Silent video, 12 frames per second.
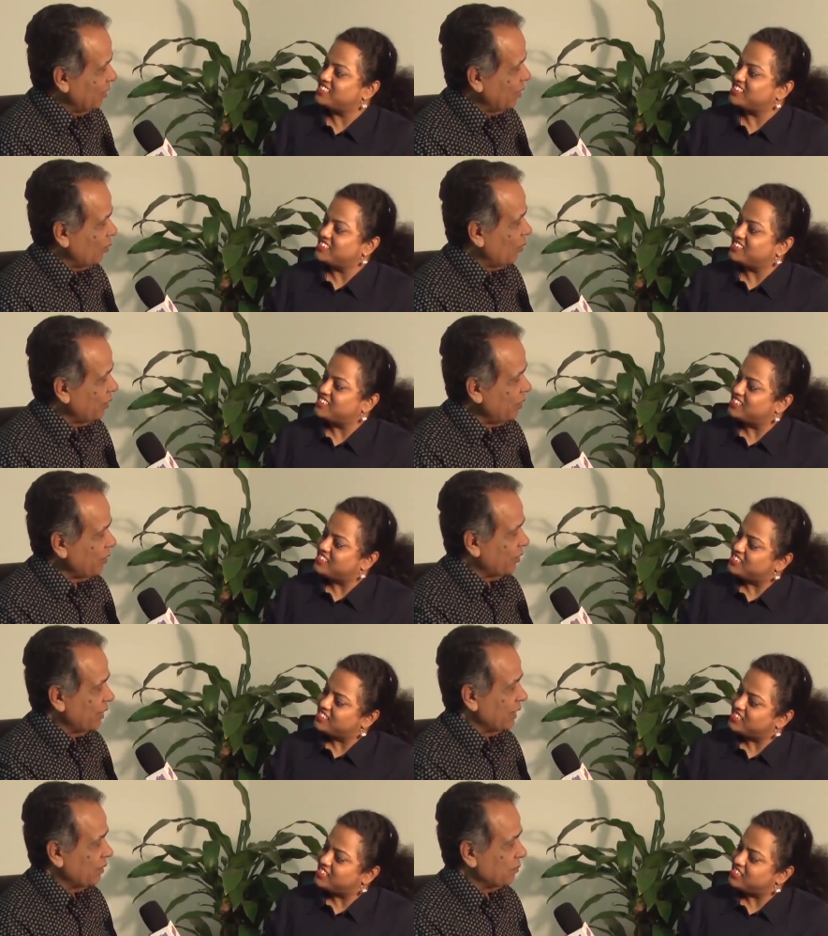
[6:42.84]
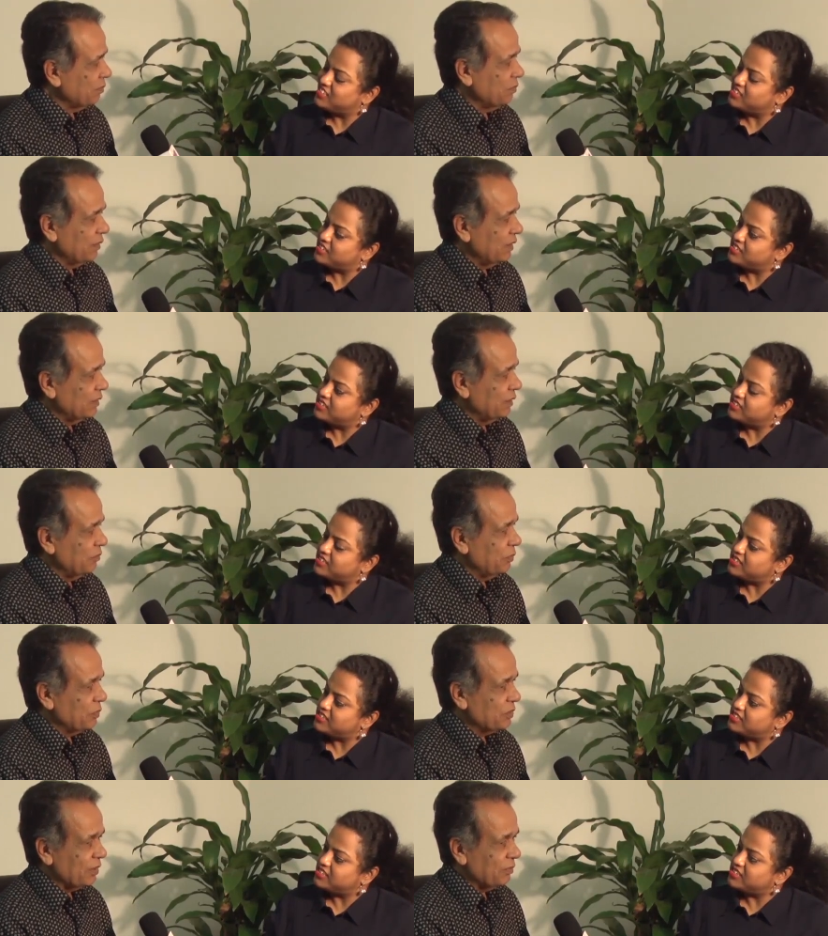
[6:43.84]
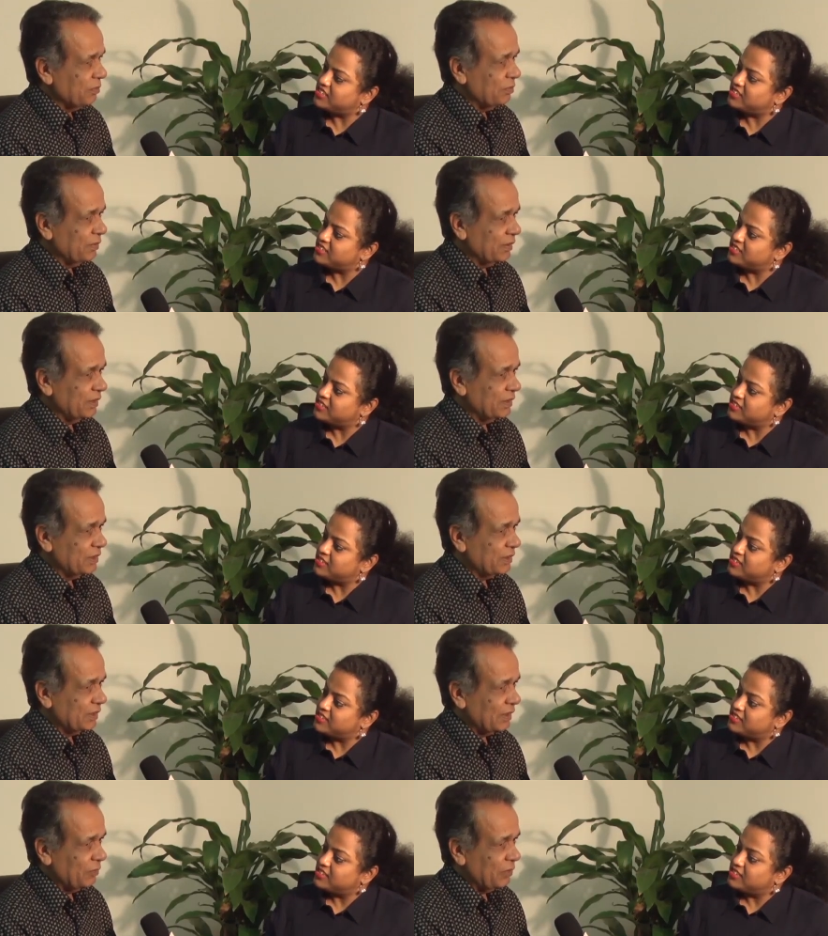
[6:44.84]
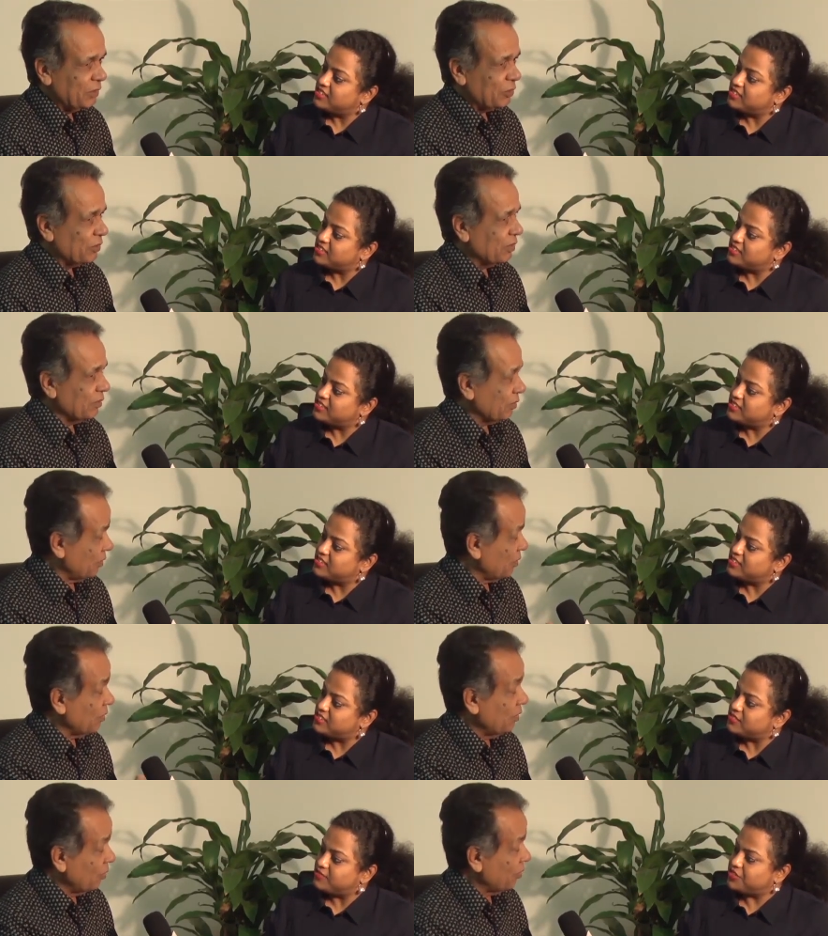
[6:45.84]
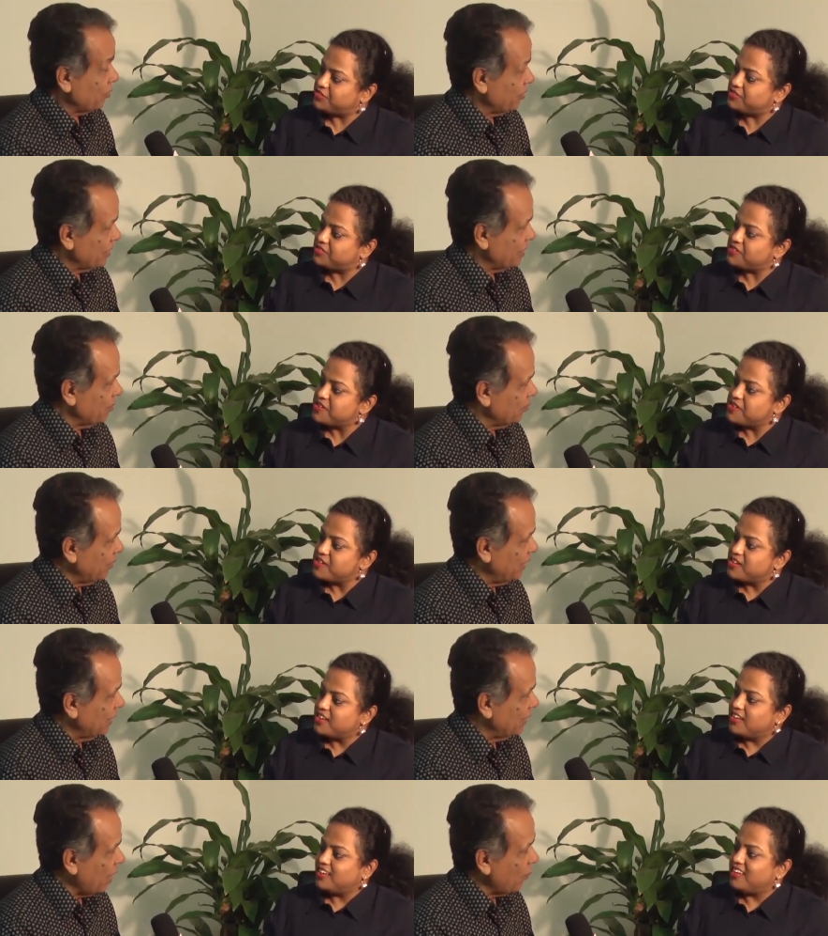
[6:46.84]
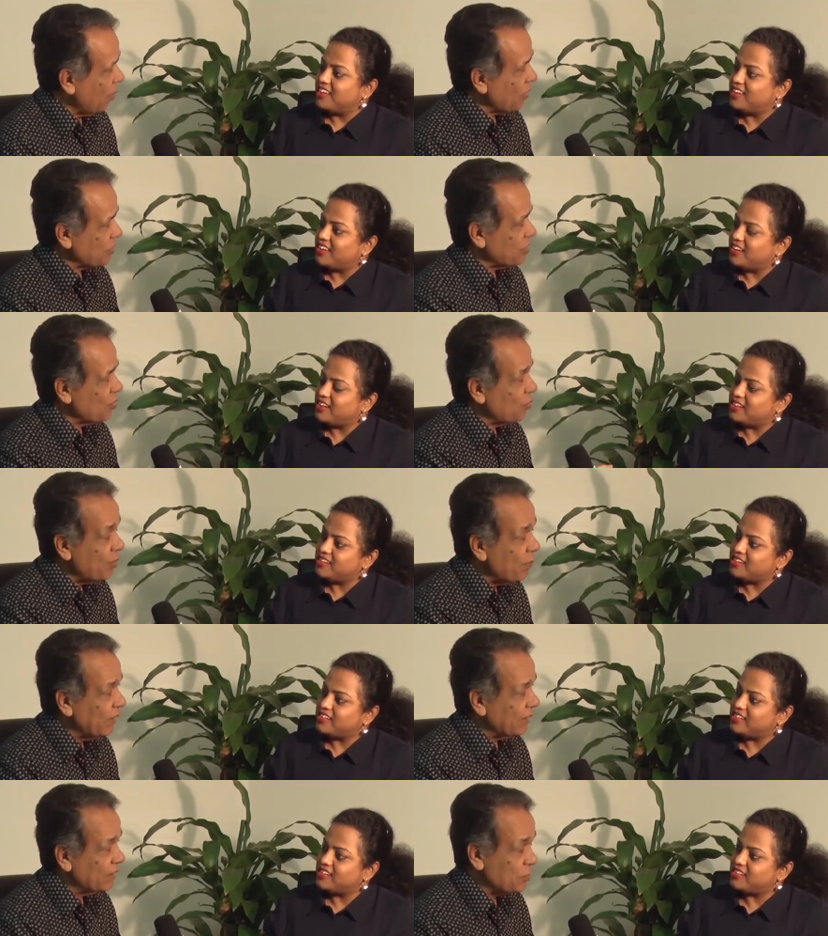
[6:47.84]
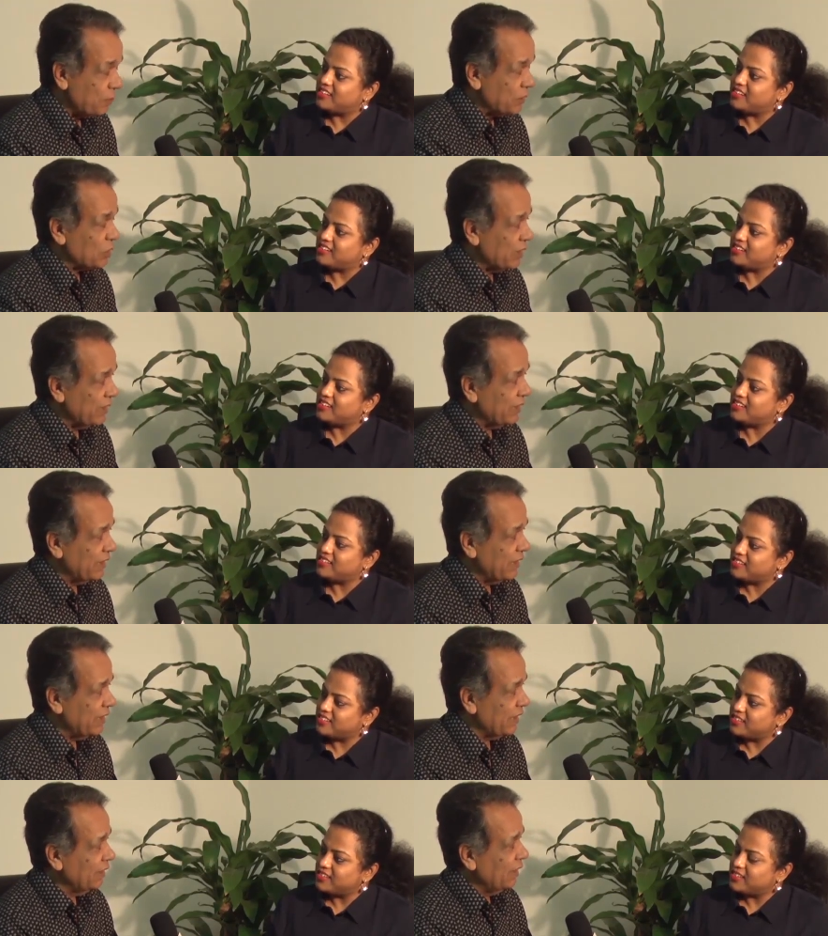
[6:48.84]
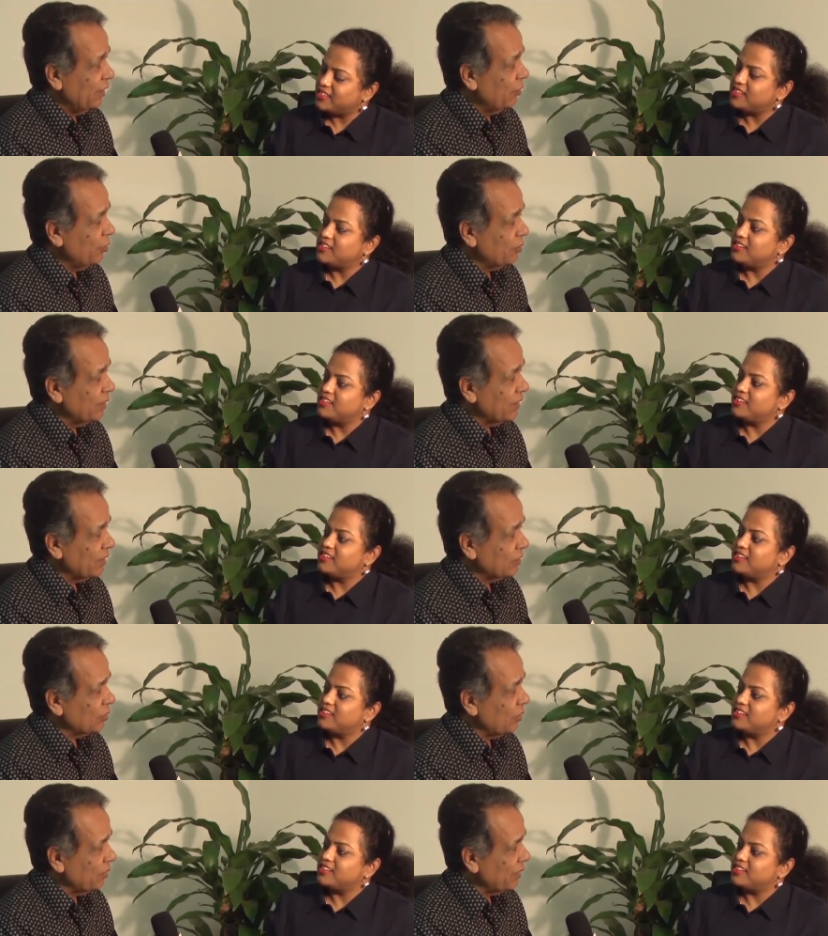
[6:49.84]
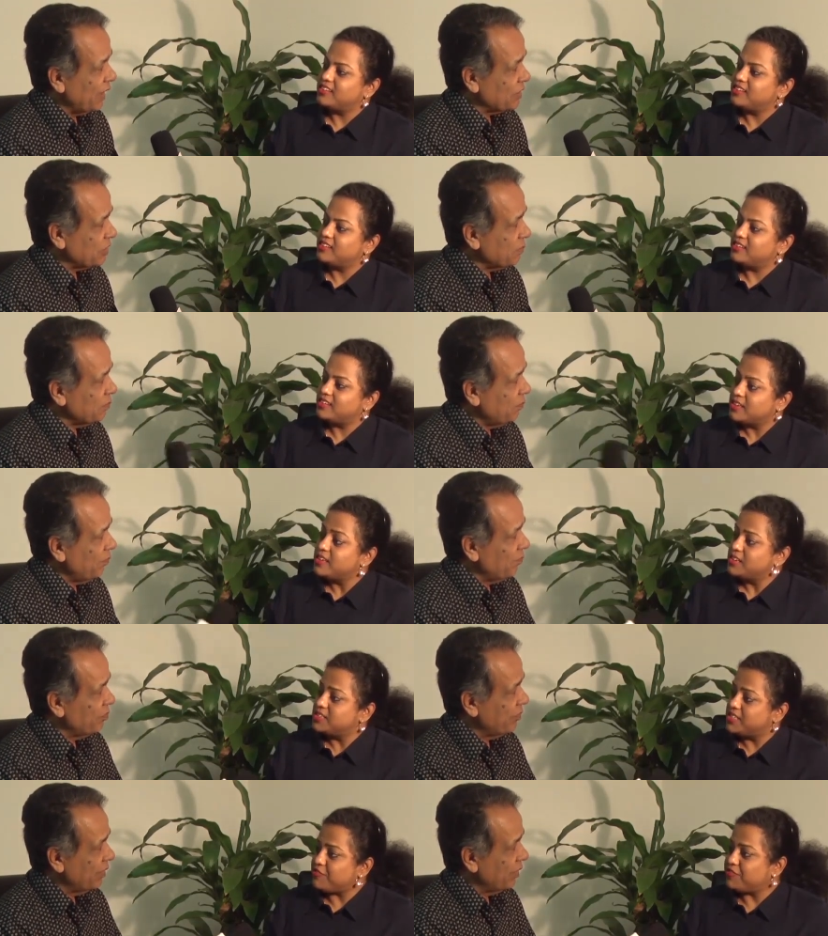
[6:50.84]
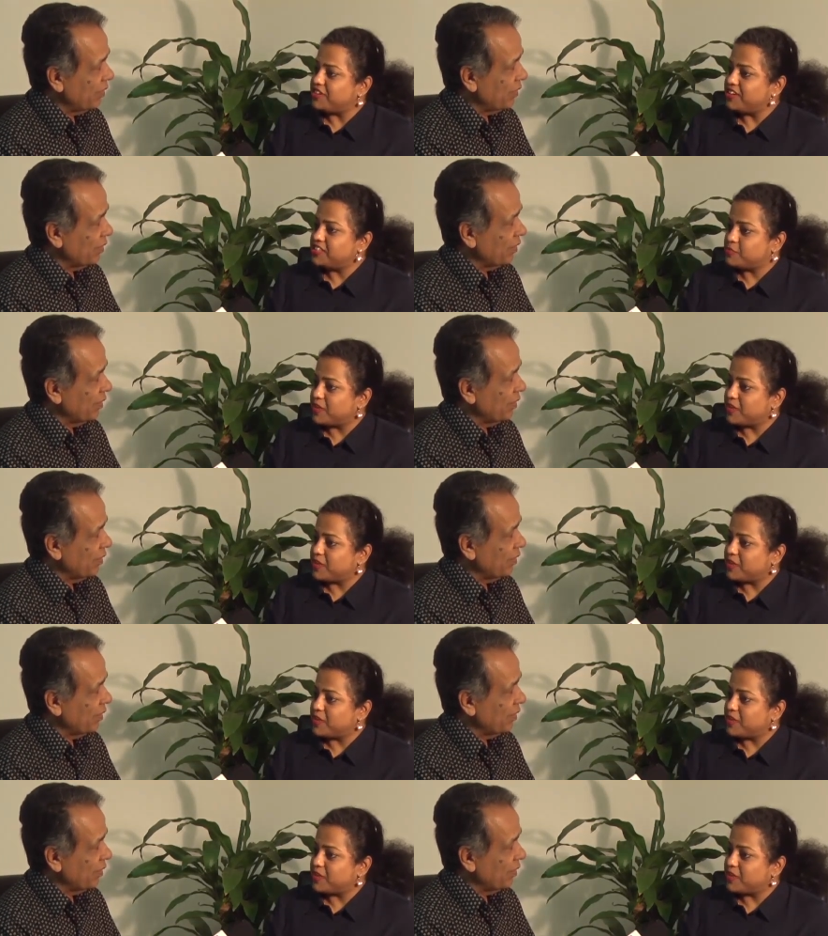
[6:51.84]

Speaker 1: what do you think of uh, the future of uh, this ventriloquism in amongst women, especially in India? Do you think it's going to catch up?
Speaker 2: Definitely,